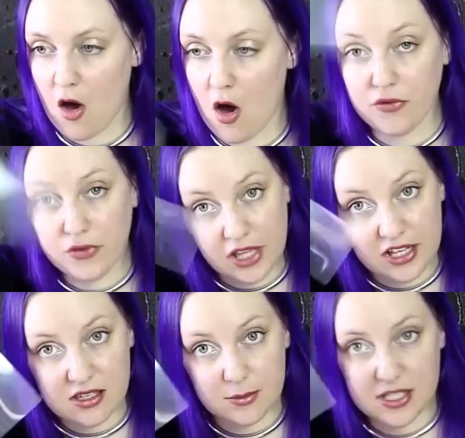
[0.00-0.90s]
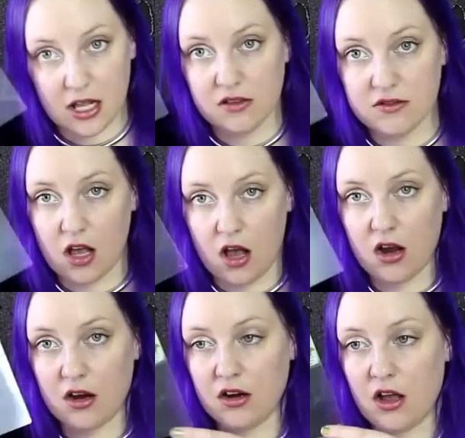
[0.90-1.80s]
overlays themselves
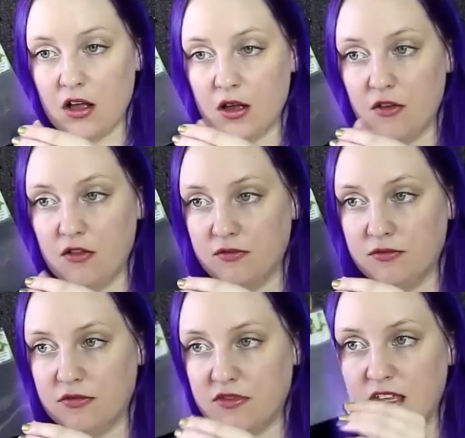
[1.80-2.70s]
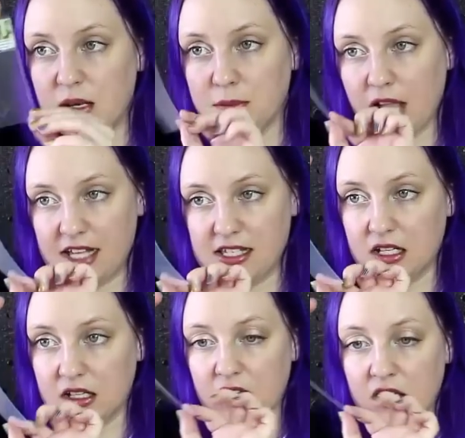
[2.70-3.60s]
are uh, thin
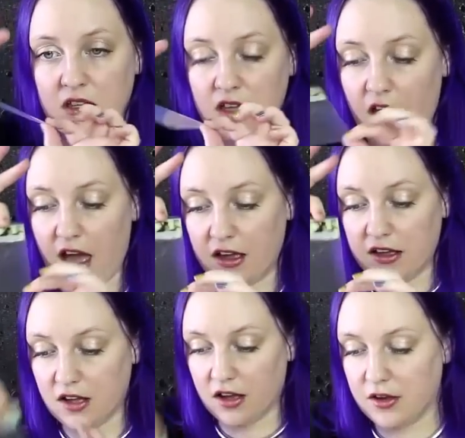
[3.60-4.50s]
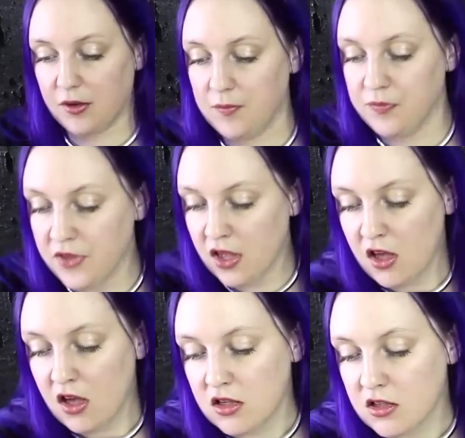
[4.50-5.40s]
plastic and um,
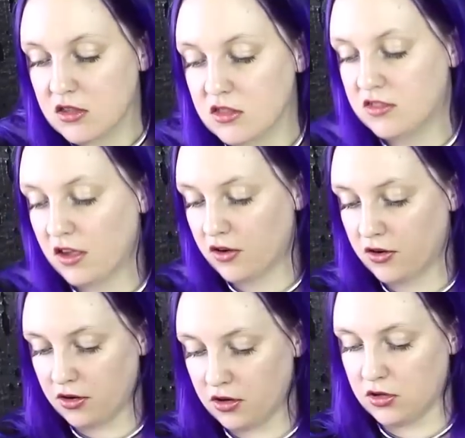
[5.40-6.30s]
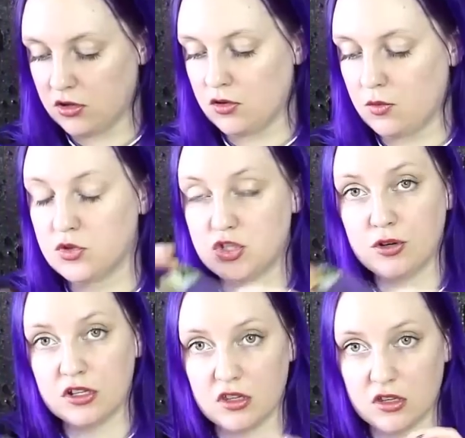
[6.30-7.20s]
they're
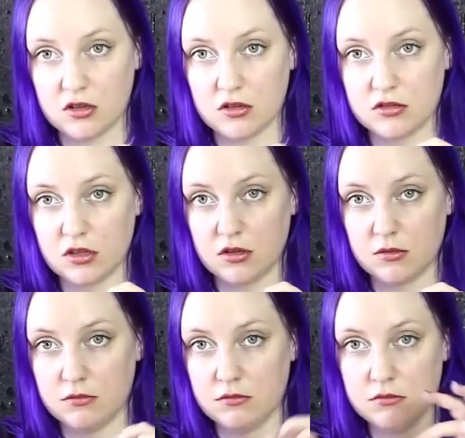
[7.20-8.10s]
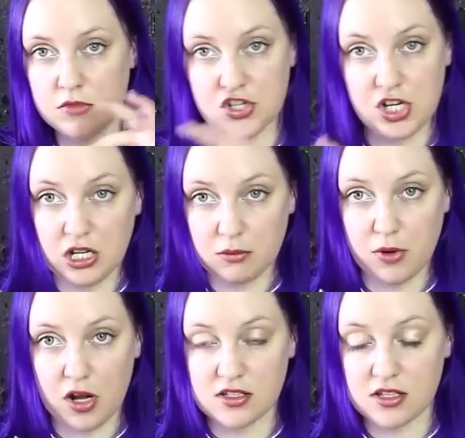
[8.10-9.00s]
during the, the machining
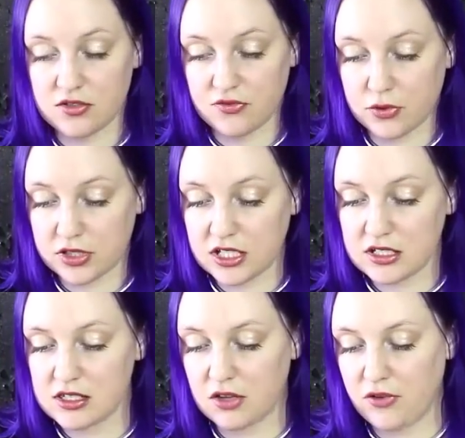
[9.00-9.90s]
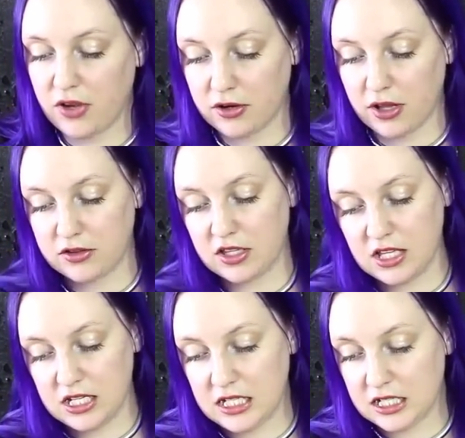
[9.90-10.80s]
process for these, they figured out that
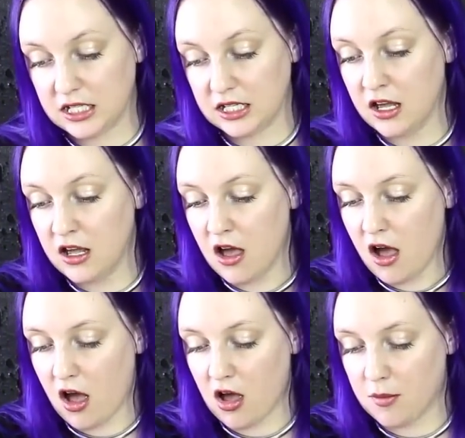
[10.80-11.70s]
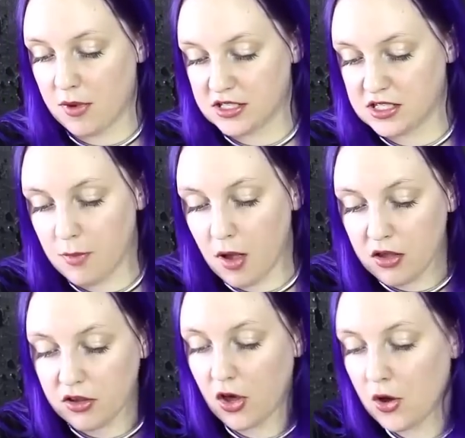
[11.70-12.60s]
they needed um, a
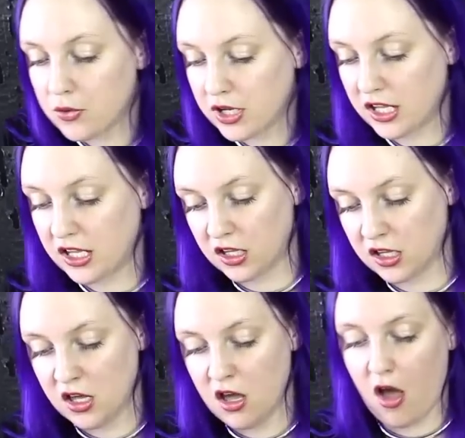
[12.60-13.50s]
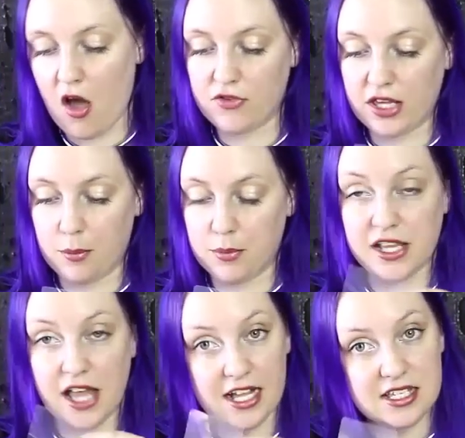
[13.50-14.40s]
small coating of like a
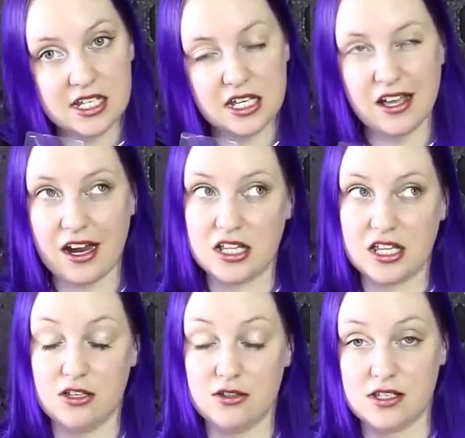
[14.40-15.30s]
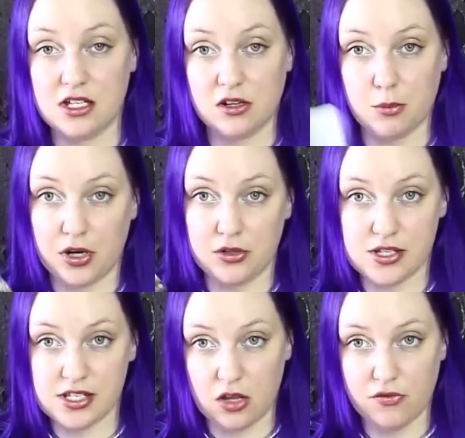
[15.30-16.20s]
plastic, kind of like you'd see on a brand new
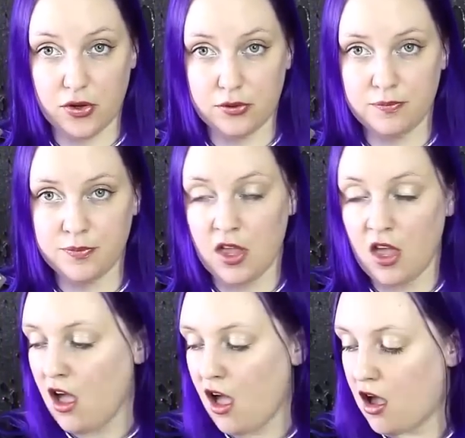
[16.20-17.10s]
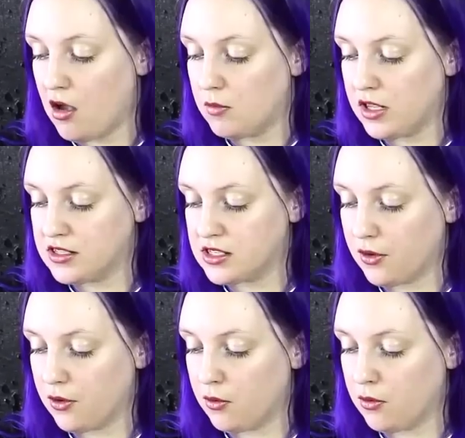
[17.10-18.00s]
cell phone. Um, and
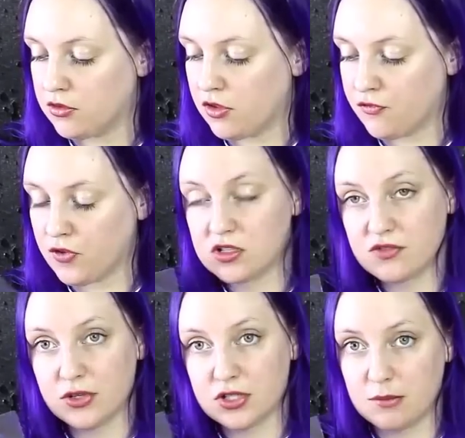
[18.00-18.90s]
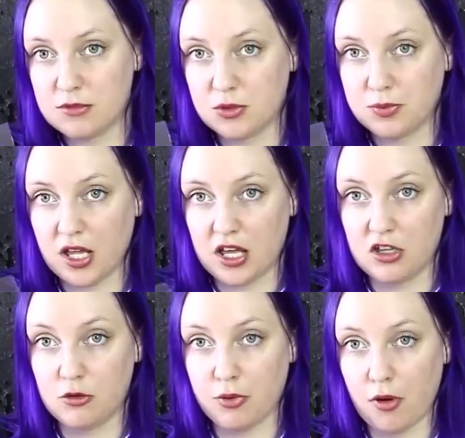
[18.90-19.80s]
so the first few times you play,
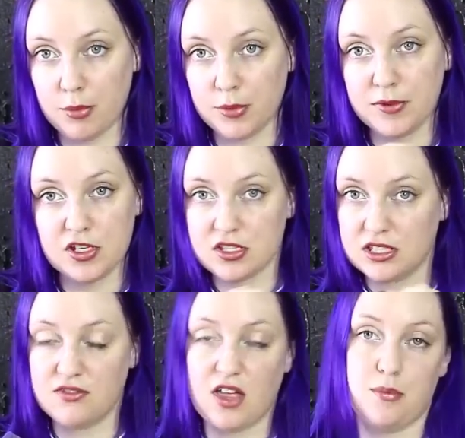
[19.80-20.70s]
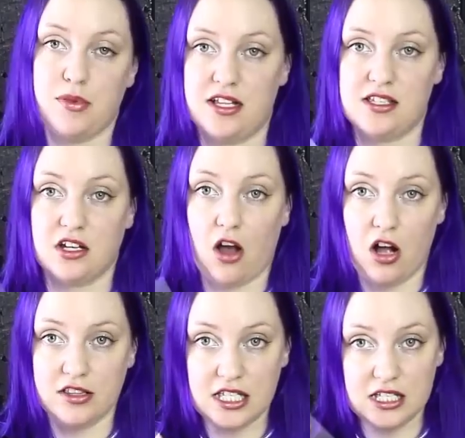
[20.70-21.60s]
you probably just leave that plastic
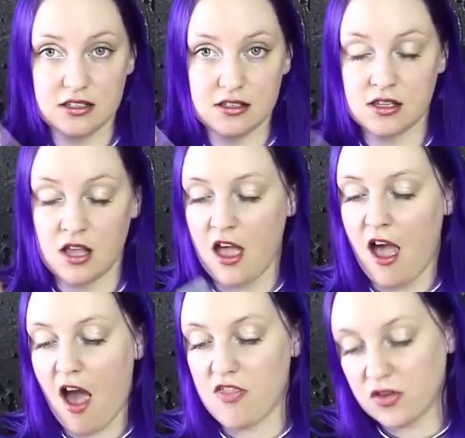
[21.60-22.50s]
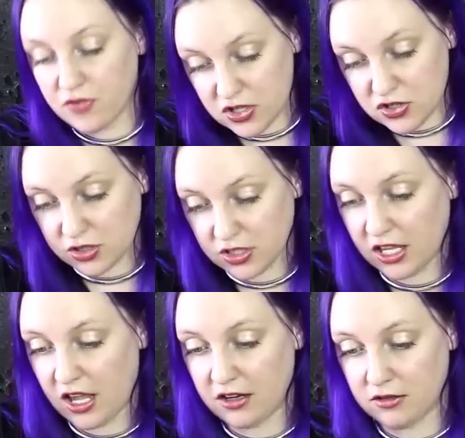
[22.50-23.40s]
on these. And then
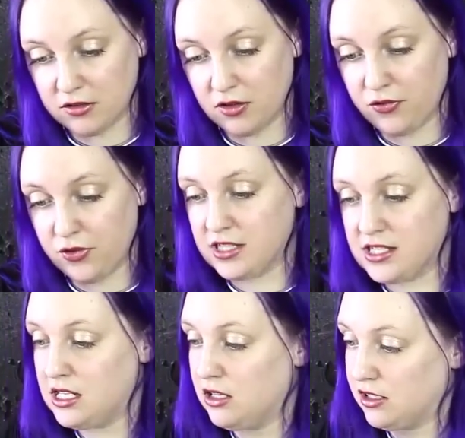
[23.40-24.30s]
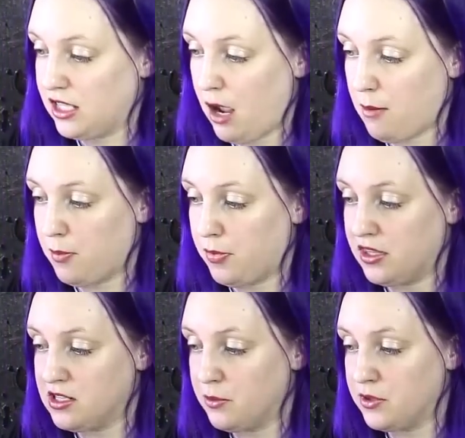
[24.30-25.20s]
eventually, and I don't know if you could see it on camera, but
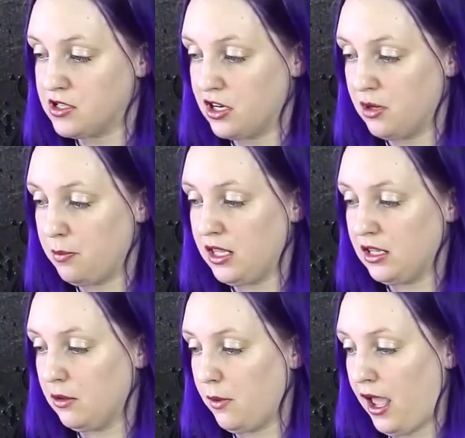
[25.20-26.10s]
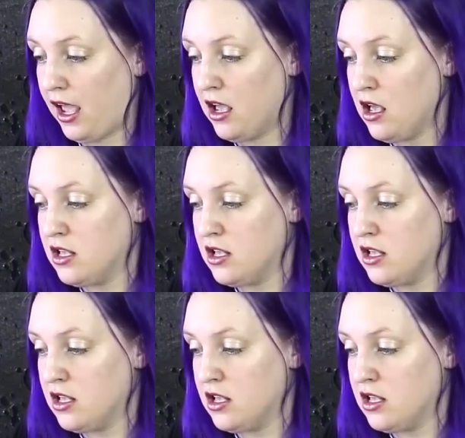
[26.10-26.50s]
this one was starting to peel away.